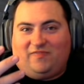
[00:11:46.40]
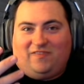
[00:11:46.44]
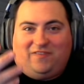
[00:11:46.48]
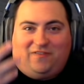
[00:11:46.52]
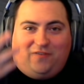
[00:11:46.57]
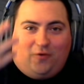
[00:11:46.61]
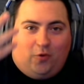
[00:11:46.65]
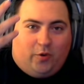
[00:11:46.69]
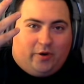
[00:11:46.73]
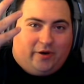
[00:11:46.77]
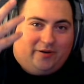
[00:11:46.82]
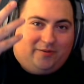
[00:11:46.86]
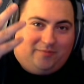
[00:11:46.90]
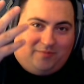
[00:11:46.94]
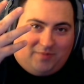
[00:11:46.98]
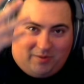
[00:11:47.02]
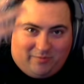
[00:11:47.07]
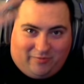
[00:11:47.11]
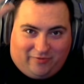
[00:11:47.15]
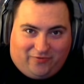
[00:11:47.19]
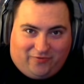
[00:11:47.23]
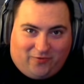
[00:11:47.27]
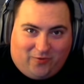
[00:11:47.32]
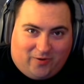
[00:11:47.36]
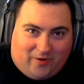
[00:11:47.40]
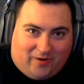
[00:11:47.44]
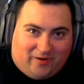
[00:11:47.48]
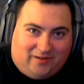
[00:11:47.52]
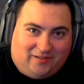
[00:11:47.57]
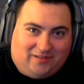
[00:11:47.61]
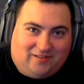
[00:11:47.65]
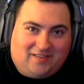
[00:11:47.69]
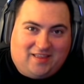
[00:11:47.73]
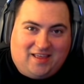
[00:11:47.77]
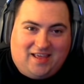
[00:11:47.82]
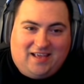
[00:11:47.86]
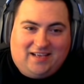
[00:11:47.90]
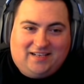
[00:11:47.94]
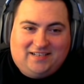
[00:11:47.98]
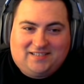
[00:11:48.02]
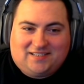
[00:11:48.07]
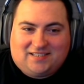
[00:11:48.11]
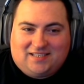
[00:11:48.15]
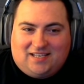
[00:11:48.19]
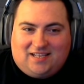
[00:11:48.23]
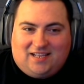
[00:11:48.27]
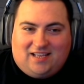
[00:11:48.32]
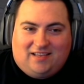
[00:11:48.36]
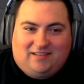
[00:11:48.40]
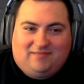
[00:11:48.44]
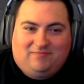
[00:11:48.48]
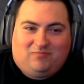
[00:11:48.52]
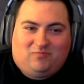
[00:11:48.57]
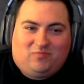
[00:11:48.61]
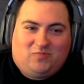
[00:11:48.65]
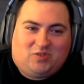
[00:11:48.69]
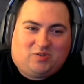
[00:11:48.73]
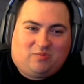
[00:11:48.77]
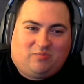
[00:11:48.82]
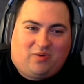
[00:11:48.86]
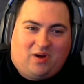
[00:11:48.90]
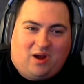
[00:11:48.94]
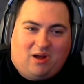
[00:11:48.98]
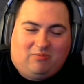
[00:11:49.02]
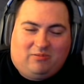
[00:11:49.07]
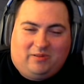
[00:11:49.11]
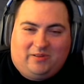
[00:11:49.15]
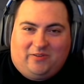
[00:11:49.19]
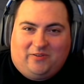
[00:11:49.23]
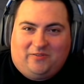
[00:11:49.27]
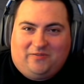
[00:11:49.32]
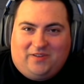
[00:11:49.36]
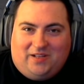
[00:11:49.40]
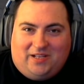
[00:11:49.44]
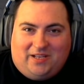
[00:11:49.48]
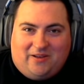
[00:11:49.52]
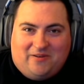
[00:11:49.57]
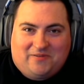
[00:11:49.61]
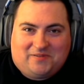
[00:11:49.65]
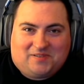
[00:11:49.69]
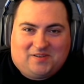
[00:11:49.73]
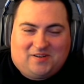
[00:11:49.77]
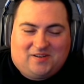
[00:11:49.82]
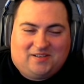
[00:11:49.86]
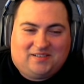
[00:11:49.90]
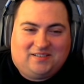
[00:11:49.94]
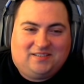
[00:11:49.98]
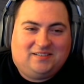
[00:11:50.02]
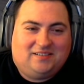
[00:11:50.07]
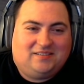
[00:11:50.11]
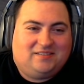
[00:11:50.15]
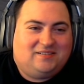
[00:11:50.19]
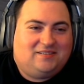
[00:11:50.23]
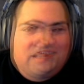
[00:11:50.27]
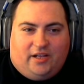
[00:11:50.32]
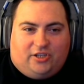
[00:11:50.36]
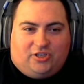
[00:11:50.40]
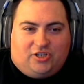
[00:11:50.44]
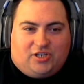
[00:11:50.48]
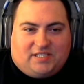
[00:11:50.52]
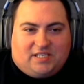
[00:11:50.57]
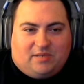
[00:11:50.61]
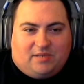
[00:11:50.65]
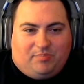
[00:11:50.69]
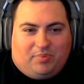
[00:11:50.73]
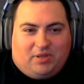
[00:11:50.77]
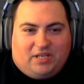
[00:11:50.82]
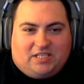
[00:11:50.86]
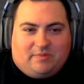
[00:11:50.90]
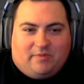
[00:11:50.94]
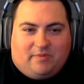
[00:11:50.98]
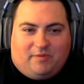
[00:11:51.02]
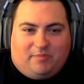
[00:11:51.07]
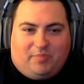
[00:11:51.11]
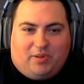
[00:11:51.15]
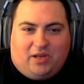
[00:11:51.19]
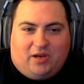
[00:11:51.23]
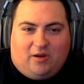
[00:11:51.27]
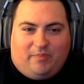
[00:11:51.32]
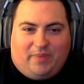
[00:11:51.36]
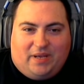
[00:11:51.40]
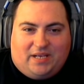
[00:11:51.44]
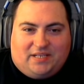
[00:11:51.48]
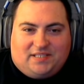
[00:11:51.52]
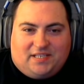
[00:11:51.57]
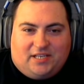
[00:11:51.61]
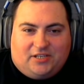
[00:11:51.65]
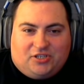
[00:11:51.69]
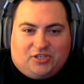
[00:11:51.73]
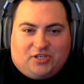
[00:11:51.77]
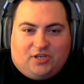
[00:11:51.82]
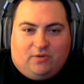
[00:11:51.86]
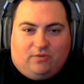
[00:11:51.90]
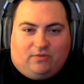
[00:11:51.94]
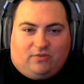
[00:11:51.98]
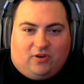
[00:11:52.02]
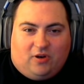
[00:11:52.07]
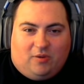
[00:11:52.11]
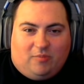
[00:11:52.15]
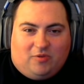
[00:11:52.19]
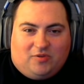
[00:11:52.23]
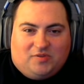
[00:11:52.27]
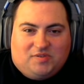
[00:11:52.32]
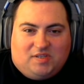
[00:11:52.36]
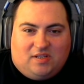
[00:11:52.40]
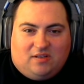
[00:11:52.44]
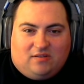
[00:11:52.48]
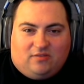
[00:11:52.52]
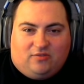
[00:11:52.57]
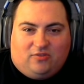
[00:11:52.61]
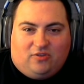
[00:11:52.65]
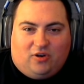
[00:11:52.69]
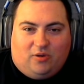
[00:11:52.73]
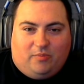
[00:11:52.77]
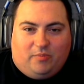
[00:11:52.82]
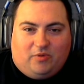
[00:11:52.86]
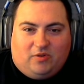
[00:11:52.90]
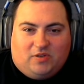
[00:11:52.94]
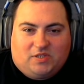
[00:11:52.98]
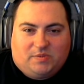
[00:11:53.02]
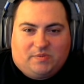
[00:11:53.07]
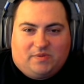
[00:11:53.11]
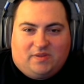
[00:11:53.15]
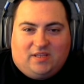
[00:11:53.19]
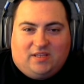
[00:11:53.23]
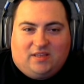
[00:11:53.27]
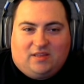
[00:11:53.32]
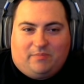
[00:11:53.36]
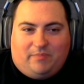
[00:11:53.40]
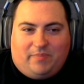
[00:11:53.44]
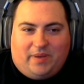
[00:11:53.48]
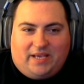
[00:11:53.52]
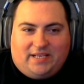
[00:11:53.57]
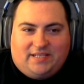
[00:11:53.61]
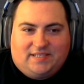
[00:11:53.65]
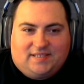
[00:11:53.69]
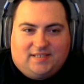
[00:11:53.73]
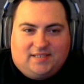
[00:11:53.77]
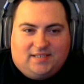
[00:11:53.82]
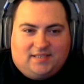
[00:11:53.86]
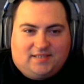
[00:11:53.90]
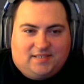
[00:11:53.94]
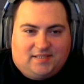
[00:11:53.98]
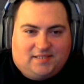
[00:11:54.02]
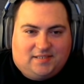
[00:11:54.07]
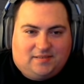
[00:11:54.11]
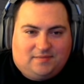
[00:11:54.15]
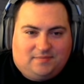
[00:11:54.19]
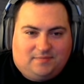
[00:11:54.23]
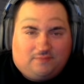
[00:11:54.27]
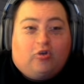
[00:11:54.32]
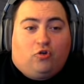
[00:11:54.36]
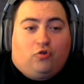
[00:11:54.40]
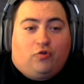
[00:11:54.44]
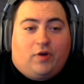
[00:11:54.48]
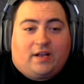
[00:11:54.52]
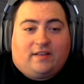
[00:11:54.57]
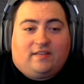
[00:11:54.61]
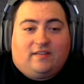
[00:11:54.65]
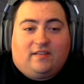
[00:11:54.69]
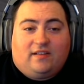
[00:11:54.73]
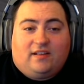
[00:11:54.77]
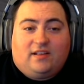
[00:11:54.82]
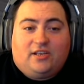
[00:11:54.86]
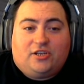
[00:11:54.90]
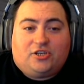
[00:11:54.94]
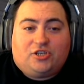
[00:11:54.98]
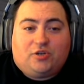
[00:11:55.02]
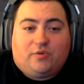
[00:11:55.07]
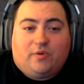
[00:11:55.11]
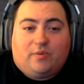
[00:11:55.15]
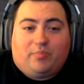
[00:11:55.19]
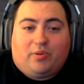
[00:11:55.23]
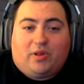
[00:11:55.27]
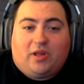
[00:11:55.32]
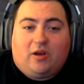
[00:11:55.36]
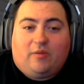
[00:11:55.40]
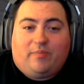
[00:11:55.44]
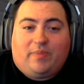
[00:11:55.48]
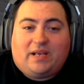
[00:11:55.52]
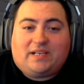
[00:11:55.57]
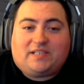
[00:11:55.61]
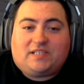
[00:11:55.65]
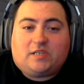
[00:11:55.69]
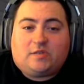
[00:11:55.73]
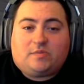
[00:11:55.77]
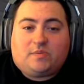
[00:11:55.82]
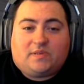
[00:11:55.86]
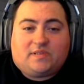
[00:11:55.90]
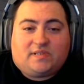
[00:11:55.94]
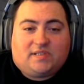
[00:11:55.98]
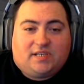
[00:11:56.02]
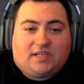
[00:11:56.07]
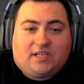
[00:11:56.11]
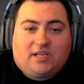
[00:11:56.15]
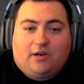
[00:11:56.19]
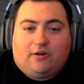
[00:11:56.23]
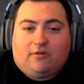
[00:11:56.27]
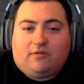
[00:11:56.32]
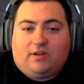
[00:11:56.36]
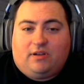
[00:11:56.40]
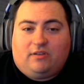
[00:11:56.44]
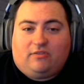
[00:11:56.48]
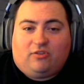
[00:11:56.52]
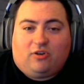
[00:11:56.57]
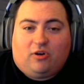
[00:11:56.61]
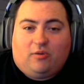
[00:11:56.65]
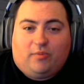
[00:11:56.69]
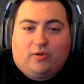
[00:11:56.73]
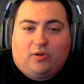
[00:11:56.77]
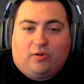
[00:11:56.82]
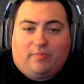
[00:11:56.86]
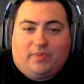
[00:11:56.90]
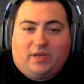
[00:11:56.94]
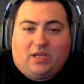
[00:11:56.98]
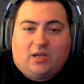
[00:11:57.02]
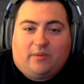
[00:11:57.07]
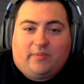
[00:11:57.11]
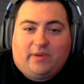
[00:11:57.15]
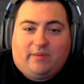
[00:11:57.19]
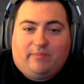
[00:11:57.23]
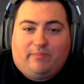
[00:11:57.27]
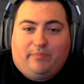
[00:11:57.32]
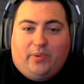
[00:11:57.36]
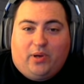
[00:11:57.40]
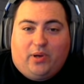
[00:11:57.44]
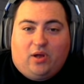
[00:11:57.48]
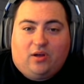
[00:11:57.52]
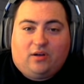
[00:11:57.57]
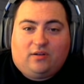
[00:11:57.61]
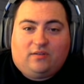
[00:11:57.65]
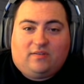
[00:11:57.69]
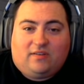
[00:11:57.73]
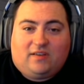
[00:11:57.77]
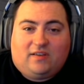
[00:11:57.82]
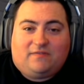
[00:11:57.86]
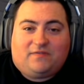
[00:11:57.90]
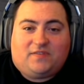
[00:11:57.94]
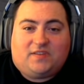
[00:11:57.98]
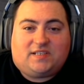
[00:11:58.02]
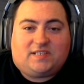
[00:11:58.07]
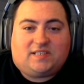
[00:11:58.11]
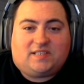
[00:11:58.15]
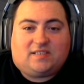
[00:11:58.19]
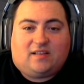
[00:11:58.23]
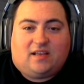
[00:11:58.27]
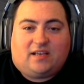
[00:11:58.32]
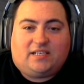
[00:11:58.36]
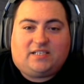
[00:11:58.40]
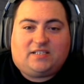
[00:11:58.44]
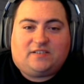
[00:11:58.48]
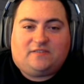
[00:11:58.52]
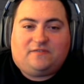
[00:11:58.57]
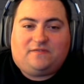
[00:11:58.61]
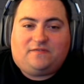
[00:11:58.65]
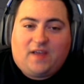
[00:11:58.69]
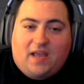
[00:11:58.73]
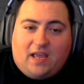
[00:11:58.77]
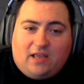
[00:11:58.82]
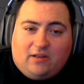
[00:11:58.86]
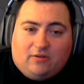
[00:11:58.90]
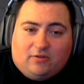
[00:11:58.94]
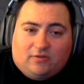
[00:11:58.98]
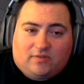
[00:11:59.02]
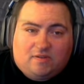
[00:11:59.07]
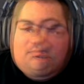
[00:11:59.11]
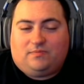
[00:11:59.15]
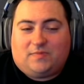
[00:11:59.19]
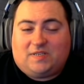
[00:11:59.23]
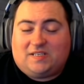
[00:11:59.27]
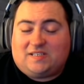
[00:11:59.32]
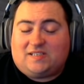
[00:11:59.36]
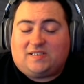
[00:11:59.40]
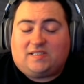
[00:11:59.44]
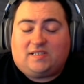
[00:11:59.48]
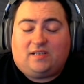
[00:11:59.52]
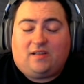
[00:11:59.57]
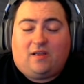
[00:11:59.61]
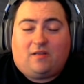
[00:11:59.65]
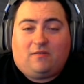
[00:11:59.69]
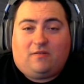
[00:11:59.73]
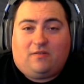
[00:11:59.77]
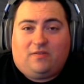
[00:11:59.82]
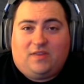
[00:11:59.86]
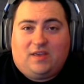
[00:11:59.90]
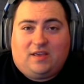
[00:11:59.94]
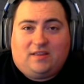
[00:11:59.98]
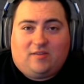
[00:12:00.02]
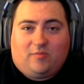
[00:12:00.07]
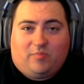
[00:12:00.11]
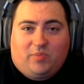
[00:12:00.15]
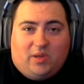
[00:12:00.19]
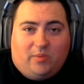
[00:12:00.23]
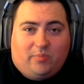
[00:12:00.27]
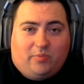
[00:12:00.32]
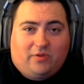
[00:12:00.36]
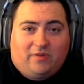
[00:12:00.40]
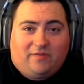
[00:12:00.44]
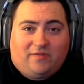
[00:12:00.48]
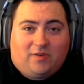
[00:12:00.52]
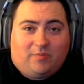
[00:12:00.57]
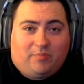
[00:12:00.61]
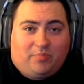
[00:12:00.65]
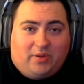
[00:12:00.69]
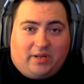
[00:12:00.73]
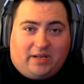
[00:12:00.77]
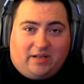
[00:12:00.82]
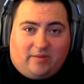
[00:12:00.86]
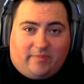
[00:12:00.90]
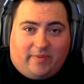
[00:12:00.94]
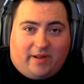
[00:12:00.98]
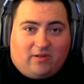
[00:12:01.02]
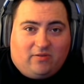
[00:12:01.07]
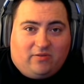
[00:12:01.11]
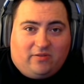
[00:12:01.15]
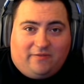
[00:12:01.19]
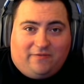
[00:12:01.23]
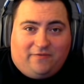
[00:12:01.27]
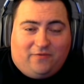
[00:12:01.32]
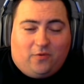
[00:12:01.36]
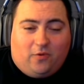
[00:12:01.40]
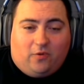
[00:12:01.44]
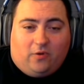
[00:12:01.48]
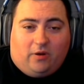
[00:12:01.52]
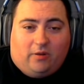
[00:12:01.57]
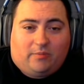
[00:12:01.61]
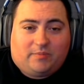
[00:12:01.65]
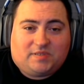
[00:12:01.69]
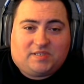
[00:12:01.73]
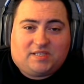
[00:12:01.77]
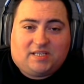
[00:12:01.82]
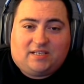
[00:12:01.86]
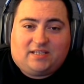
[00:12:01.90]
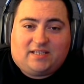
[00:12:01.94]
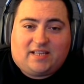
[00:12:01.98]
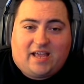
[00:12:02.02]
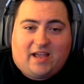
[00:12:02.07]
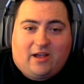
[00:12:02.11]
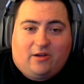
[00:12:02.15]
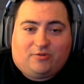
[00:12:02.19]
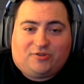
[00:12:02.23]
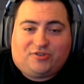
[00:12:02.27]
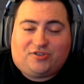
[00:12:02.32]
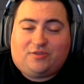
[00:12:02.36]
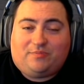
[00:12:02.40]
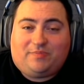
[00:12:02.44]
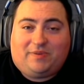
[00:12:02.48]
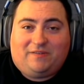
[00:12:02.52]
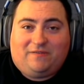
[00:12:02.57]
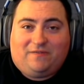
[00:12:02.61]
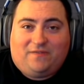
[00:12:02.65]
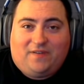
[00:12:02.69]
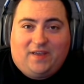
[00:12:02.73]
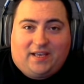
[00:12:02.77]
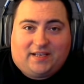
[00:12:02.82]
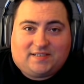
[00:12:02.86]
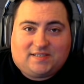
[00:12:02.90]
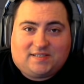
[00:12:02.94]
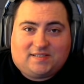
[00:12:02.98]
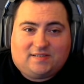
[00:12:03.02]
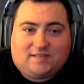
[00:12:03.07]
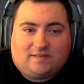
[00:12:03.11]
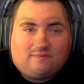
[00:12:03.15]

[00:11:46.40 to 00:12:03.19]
number four things that I should probably do videos on. Adjusted placement of player base HQ terminals and other terminals within the bases. Corrected an issue in player bases with security terminal becoming bugged if the slice failed. This is another thing that people have complained about on the forums that now should be fixed.